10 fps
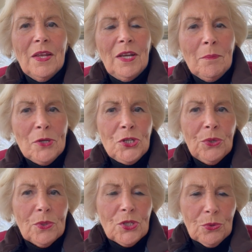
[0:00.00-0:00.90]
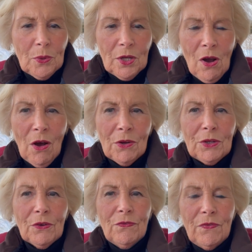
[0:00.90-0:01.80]
Number two is to recall
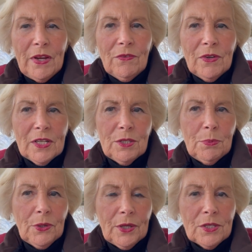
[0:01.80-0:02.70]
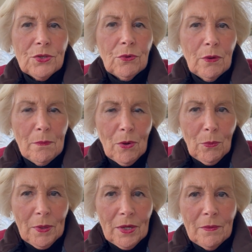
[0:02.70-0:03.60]
your favorite experience or
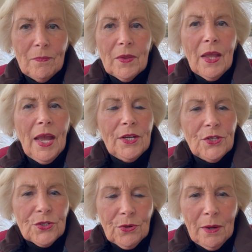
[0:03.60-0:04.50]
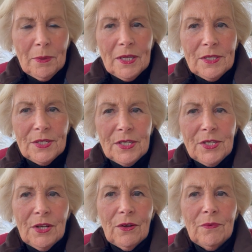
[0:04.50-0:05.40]
moment and describe it in
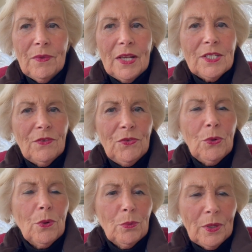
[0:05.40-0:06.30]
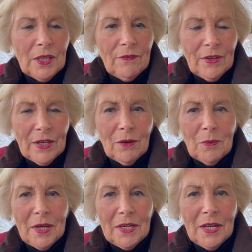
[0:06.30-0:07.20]
detail as if you were reliving it
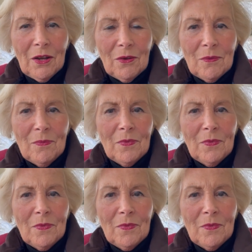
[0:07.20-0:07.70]
right now.